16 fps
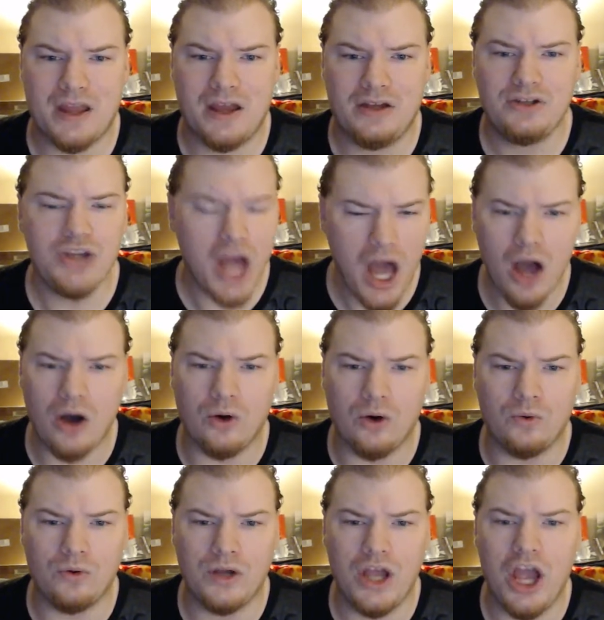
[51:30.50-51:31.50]

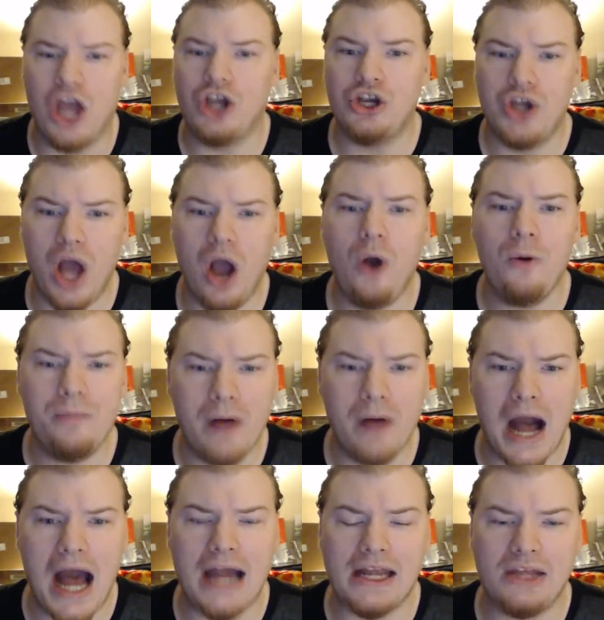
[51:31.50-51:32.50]
No.
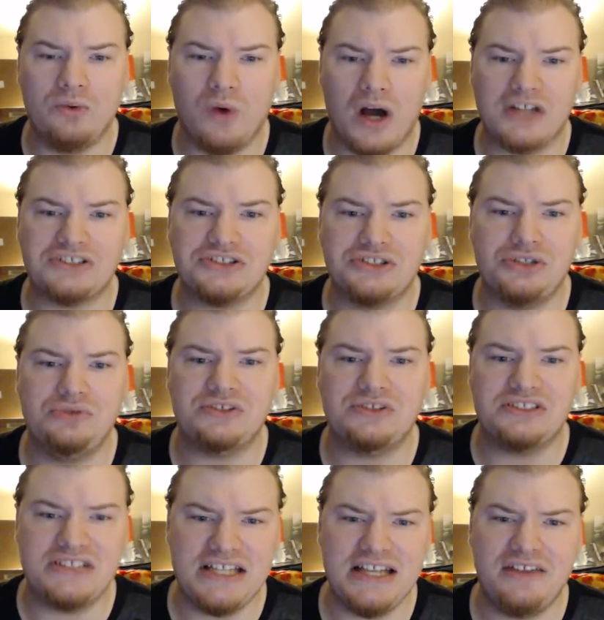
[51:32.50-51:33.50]
Nobody wants to
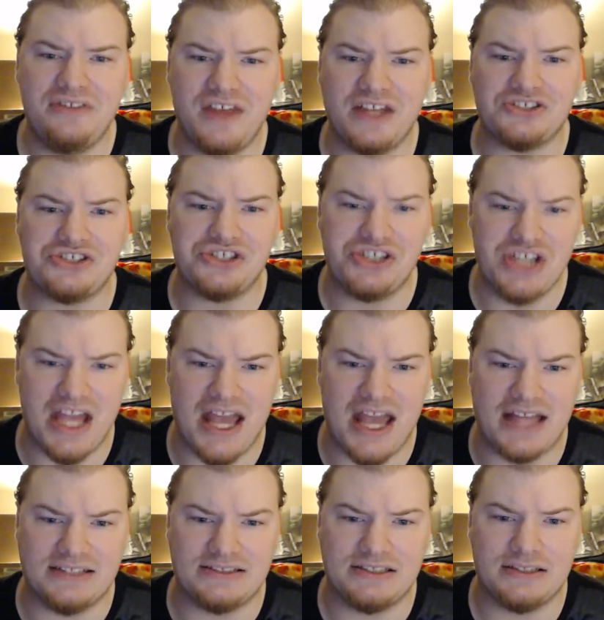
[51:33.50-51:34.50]
see this
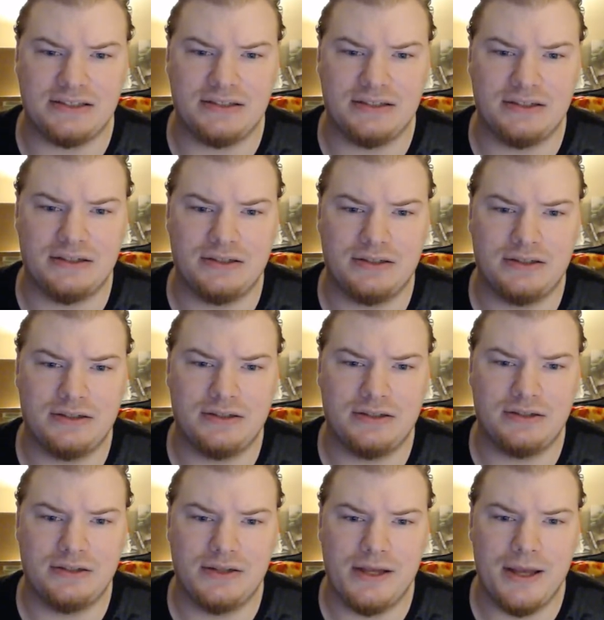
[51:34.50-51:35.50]
shit.
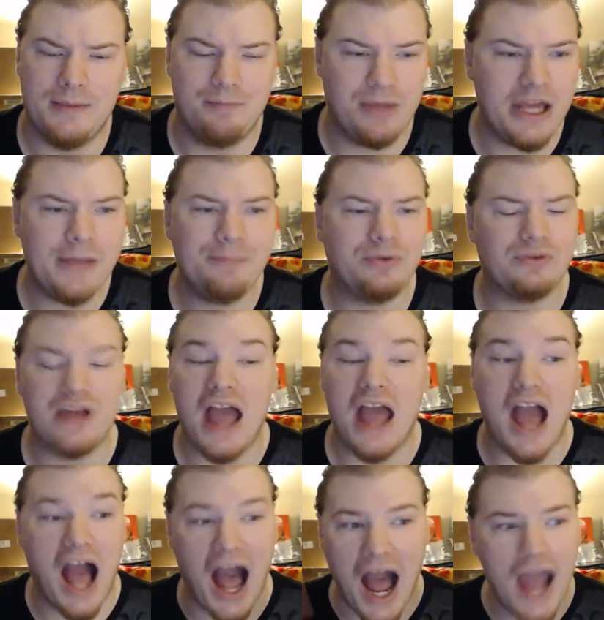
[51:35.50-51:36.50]
People...
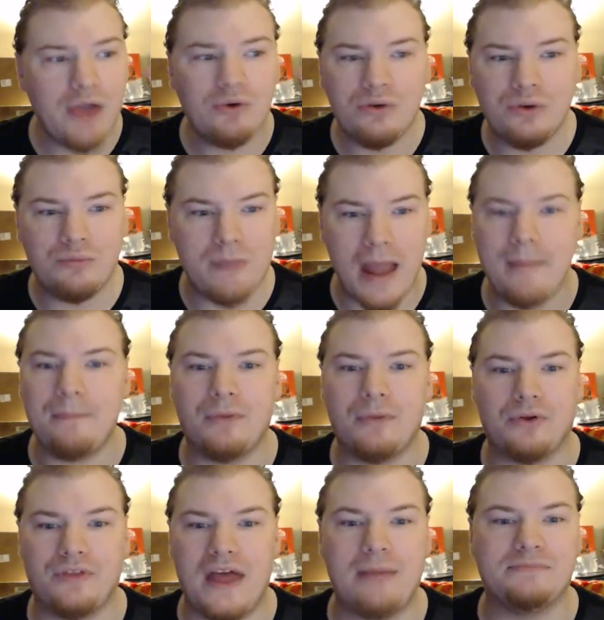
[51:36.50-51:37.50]
I
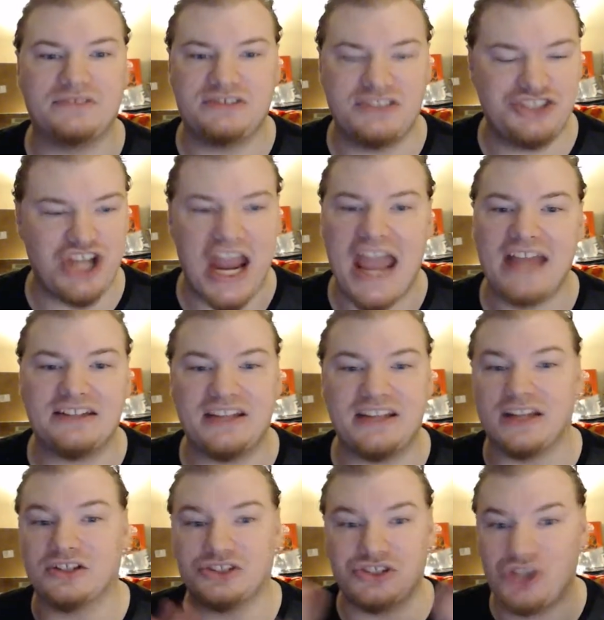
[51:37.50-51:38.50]
remember them
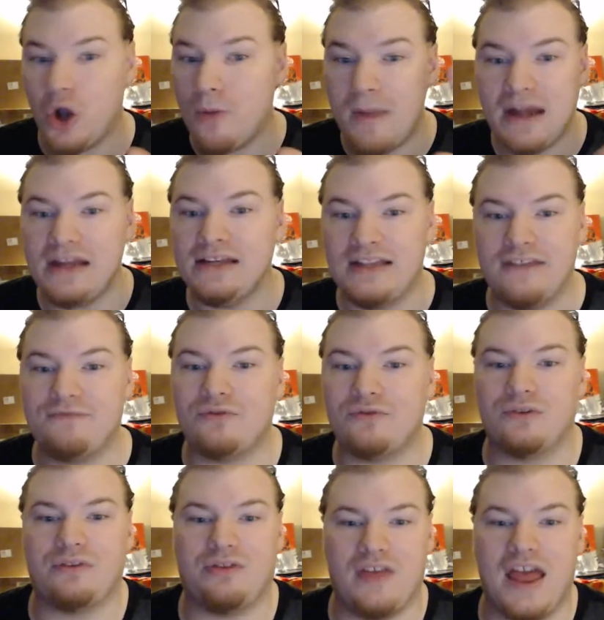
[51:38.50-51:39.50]
chanting so many
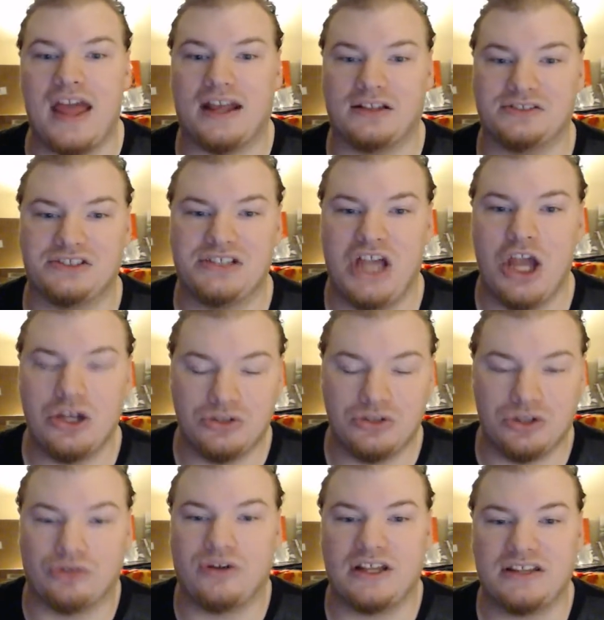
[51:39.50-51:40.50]
different things
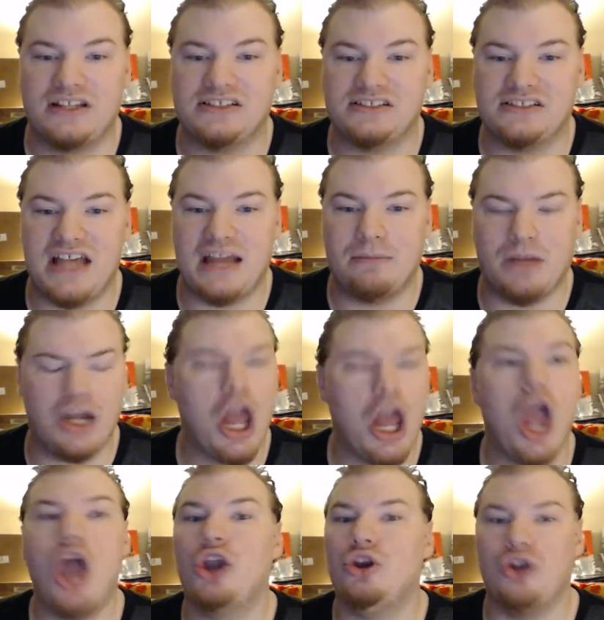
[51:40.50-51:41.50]
during this segment.
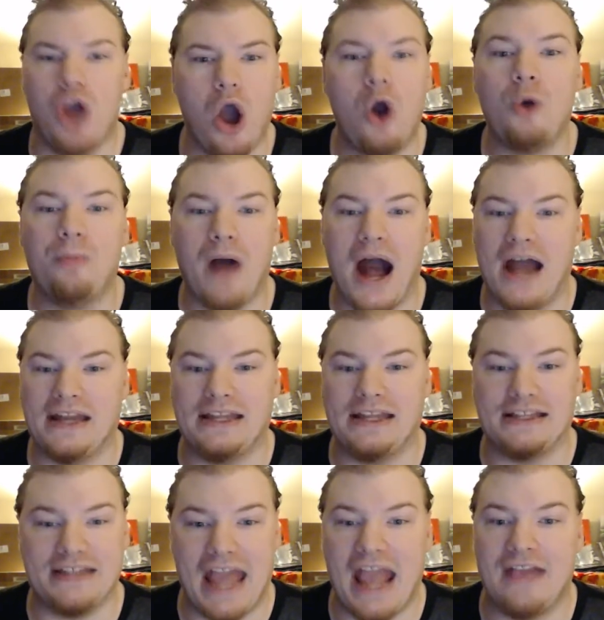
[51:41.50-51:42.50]
Nobody
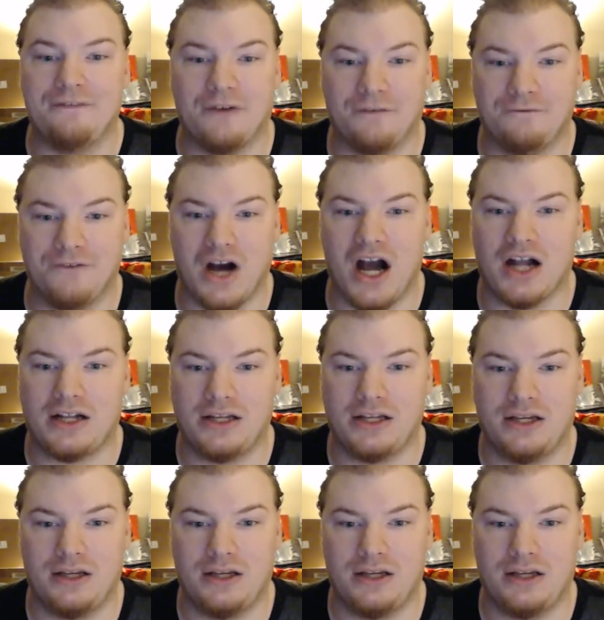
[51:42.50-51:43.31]
gave a fuck.